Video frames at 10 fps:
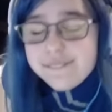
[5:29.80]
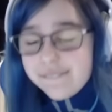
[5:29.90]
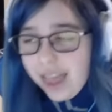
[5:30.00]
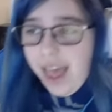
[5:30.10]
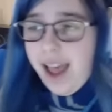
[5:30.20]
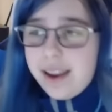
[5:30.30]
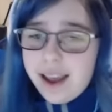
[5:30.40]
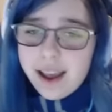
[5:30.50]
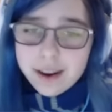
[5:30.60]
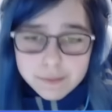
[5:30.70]

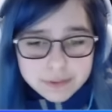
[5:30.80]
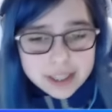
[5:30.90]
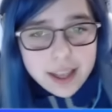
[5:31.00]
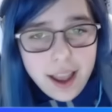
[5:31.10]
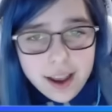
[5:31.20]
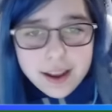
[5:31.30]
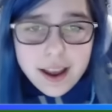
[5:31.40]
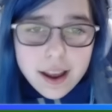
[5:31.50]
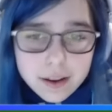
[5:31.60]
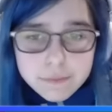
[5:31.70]
Yay! I
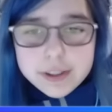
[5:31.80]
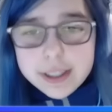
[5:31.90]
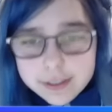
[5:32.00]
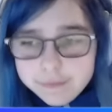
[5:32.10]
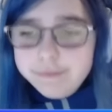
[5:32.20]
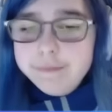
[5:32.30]
got him. Ah!